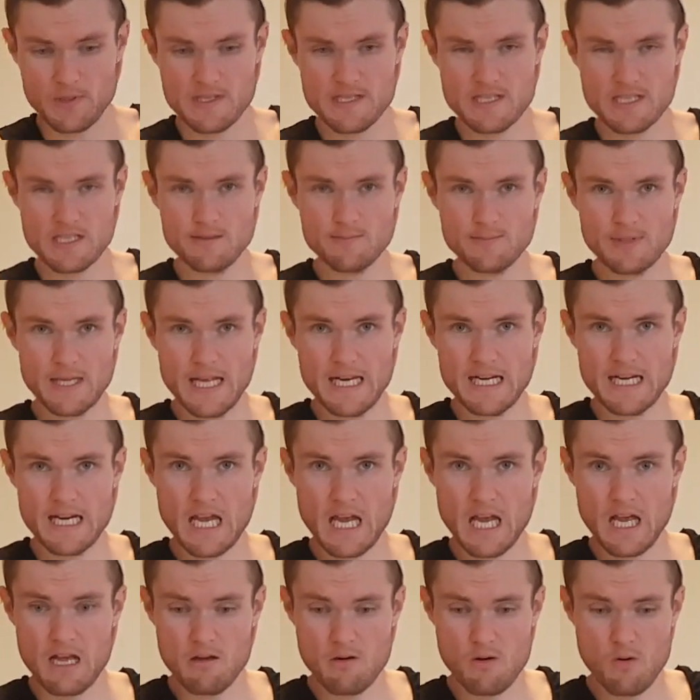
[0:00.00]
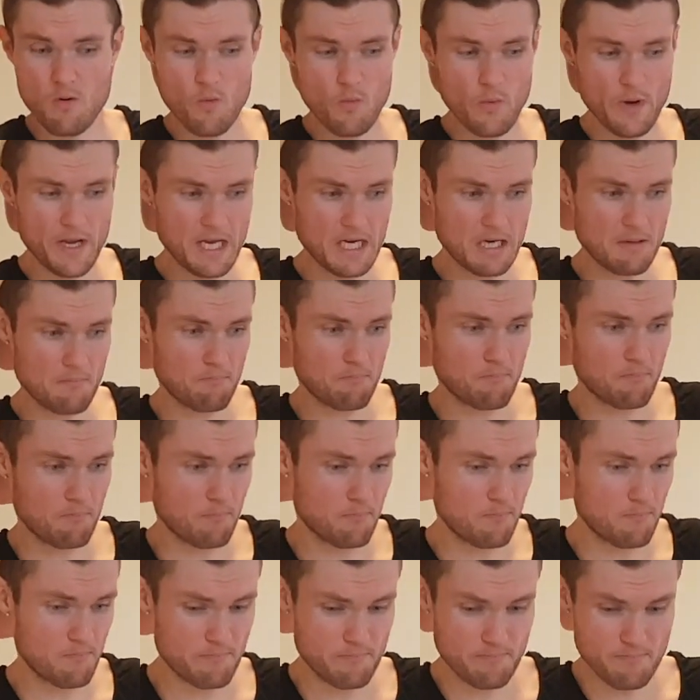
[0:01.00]
this in the blender. We're gonna
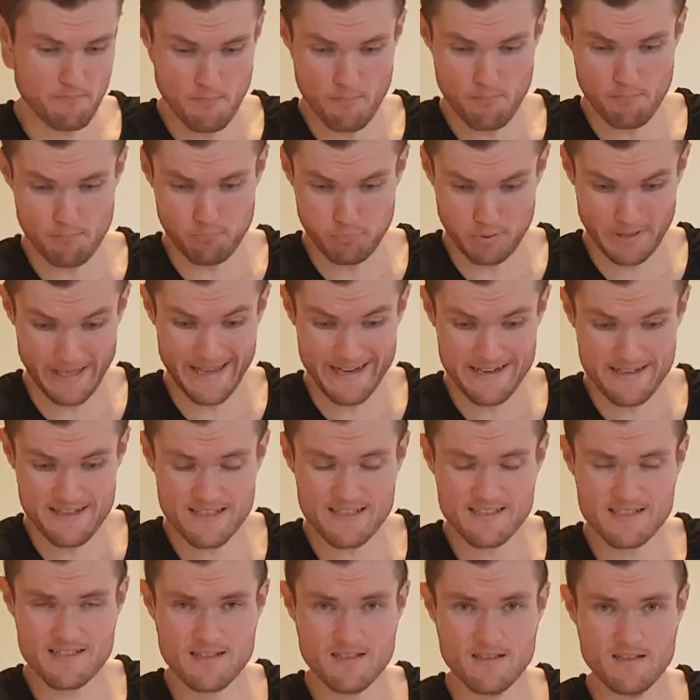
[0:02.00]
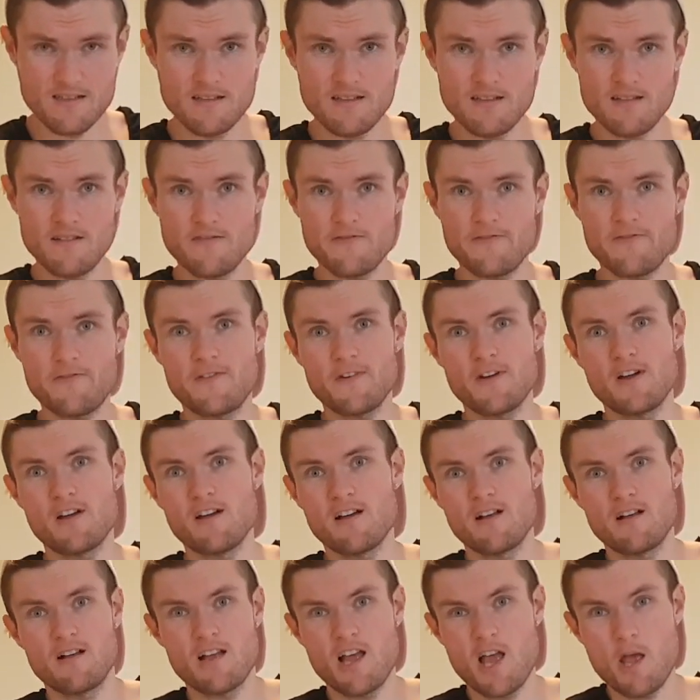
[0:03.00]
blend it
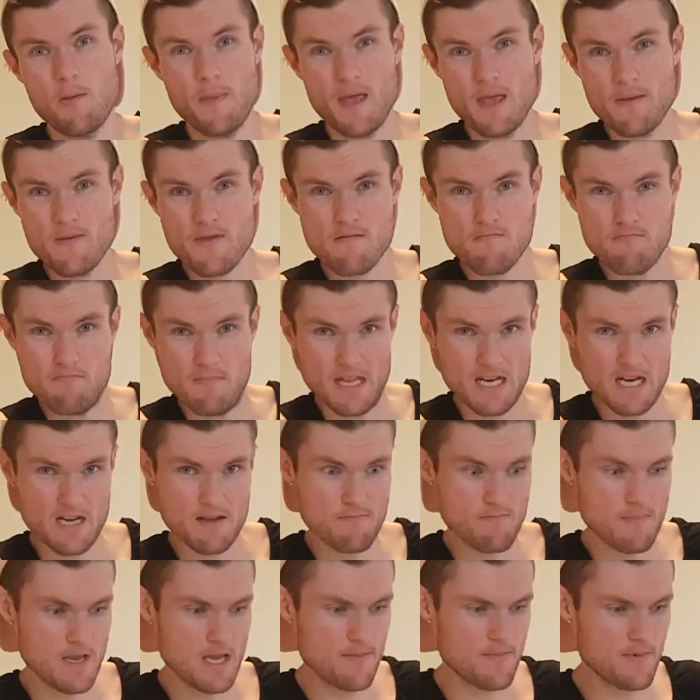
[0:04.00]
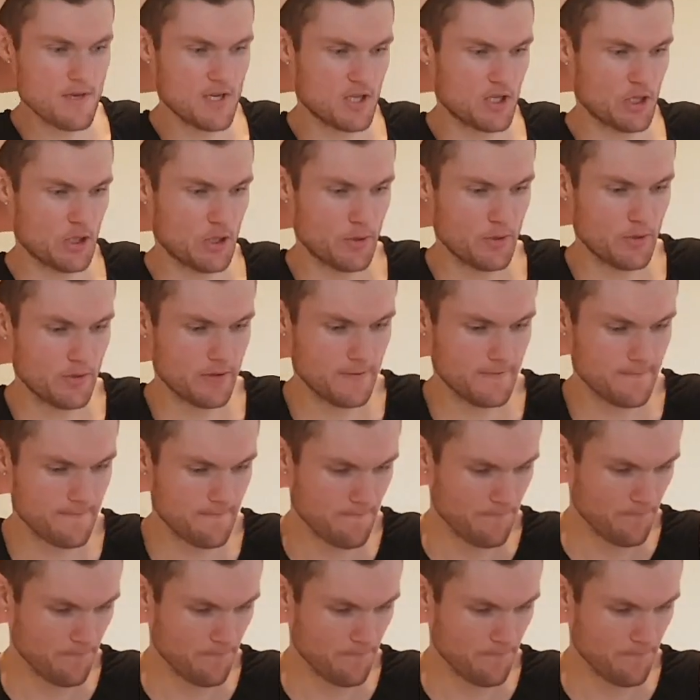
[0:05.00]
for maybe a minute, maybe 2.